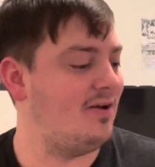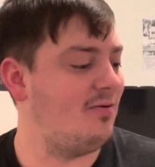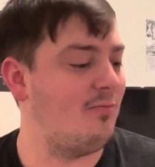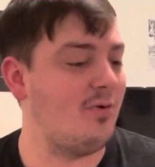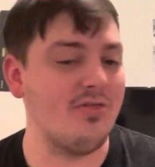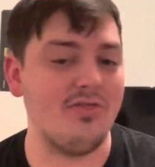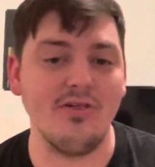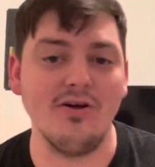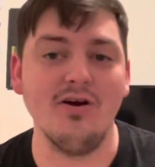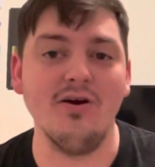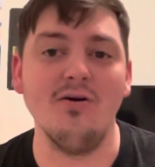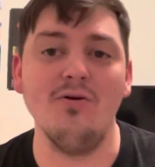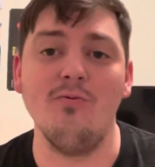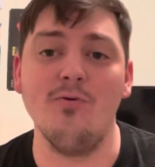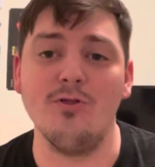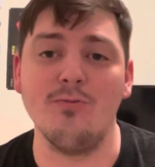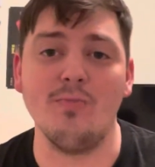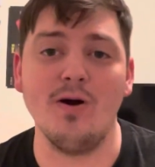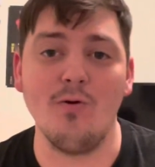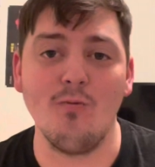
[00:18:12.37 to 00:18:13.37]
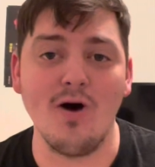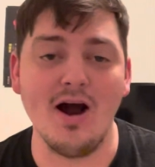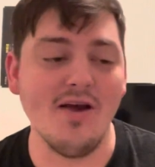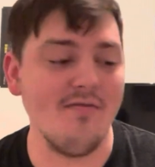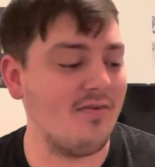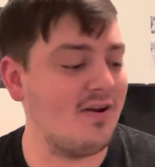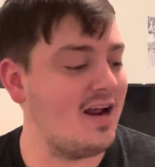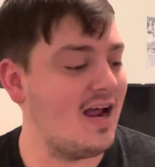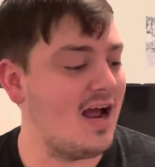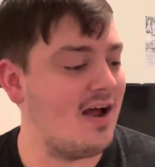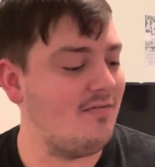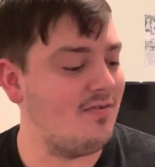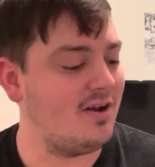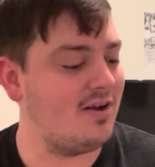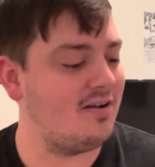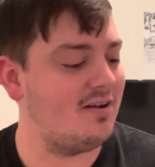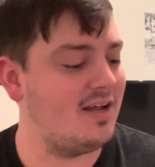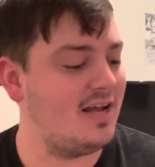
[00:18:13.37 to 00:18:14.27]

with my wife and have a